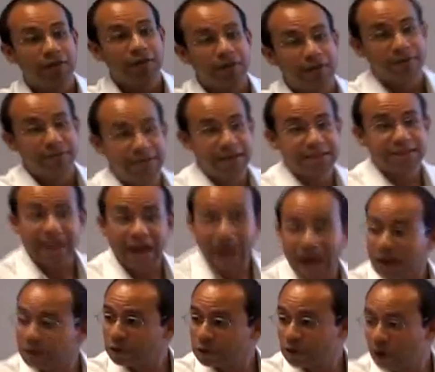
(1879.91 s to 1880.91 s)
this
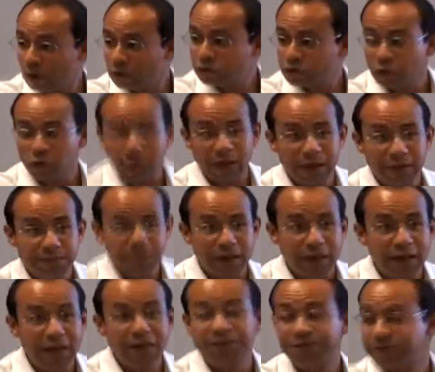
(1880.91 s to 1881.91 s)
agricultural
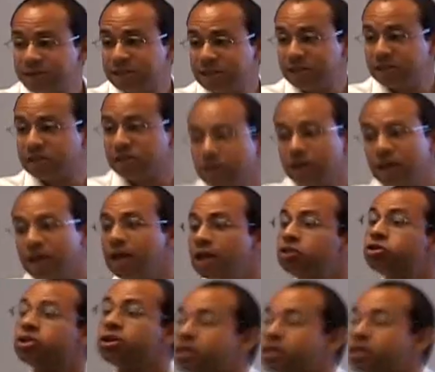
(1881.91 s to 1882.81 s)
emphasis into the